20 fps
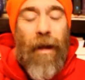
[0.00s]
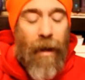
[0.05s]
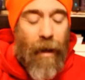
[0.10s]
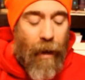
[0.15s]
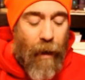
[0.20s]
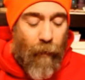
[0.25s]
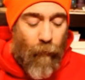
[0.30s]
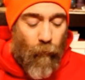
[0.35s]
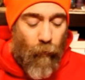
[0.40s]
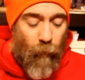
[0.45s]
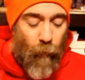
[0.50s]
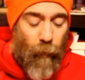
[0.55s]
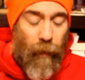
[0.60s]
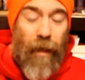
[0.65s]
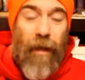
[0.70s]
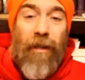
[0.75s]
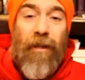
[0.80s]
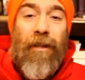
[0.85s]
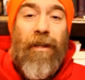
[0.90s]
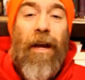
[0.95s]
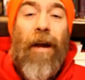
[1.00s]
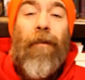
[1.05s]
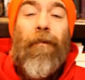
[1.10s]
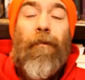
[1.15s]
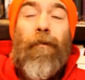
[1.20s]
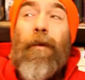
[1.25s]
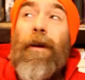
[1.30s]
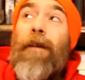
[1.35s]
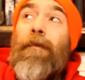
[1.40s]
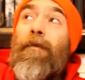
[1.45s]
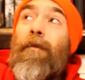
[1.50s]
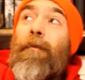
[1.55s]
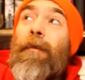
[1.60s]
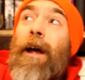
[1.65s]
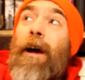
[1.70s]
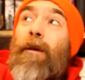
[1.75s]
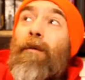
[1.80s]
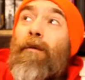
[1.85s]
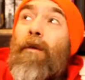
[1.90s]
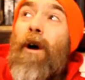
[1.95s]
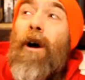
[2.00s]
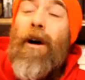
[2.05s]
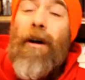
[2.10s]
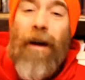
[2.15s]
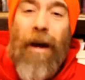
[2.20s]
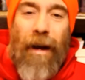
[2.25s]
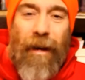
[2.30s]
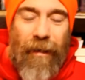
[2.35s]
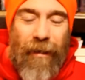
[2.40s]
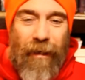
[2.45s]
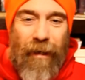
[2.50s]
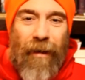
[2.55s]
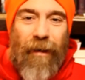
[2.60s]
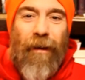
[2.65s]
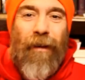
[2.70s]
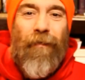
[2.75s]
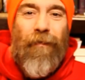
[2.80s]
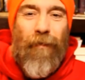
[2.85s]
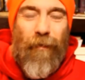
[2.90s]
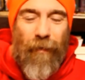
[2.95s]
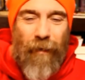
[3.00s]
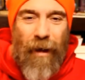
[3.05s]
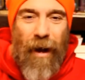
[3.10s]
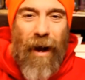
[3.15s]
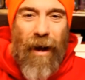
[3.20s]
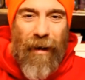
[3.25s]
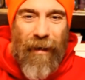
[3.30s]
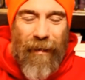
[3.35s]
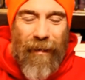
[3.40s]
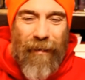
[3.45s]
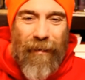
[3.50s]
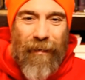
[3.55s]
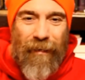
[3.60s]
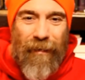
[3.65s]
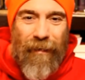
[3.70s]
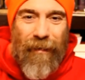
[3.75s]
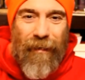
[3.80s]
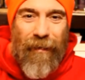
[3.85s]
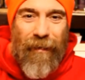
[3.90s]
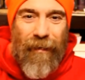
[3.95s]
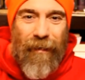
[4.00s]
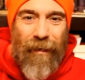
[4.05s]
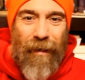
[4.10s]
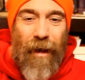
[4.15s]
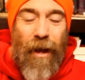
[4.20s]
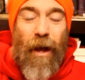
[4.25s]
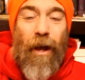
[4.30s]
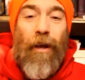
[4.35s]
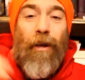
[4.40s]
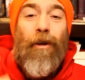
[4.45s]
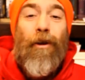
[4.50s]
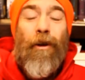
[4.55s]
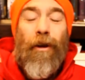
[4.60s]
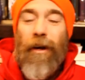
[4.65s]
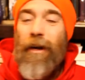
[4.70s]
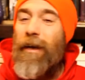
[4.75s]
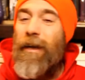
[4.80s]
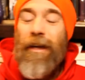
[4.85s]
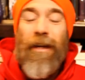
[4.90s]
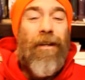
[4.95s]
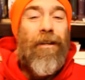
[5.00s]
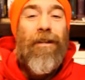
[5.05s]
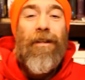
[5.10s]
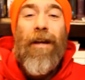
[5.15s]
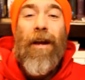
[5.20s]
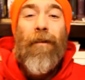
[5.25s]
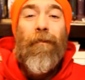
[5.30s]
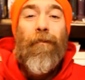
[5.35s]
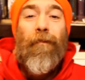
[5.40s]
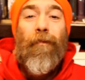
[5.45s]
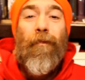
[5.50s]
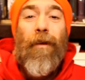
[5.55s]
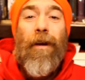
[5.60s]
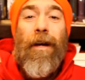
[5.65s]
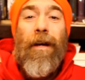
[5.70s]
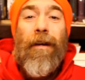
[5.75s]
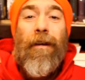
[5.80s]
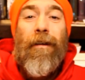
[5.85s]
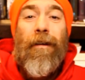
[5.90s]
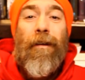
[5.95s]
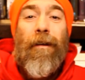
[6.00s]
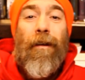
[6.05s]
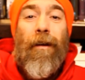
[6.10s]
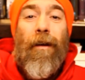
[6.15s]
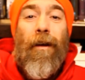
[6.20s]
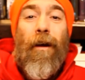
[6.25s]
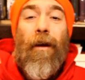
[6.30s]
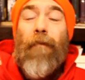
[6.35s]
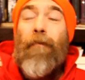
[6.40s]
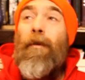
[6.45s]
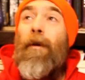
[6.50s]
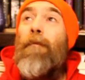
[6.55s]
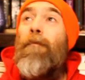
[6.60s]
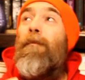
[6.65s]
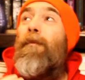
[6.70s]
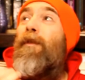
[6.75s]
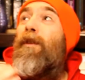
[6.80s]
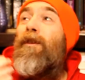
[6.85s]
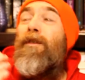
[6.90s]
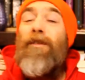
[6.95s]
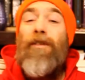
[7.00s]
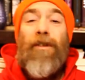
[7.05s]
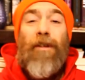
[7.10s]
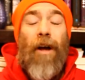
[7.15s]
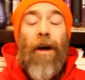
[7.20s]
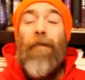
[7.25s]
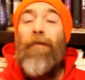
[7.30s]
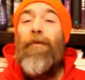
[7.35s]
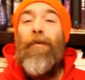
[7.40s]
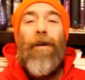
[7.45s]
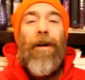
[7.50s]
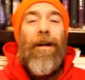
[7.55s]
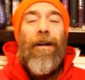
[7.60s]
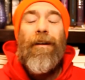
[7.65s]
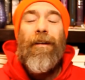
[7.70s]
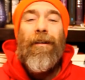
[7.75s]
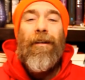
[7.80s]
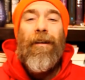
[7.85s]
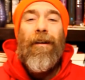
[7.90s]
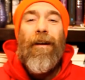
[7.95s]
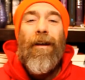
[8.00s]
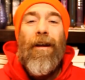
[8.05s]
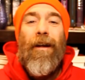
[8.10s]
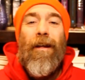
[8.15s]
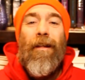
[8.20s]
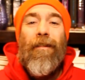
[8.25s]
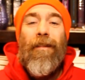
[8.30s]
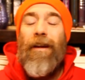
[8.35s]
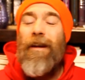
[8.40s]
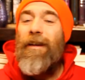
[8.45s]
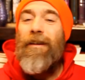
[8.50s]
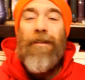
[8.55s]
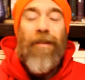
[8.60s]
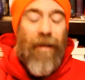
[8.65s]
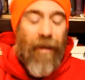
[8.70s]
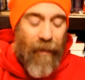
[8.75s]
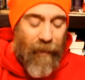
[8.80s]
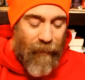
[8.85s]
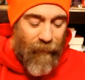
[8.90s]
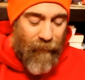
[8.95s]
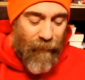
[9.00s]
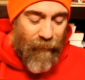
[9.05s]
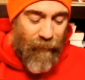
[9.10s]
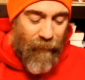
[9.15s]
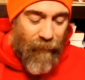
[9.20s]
And when we get set free from that wrong idea of who God is, you're going to get set free from the suffering that is in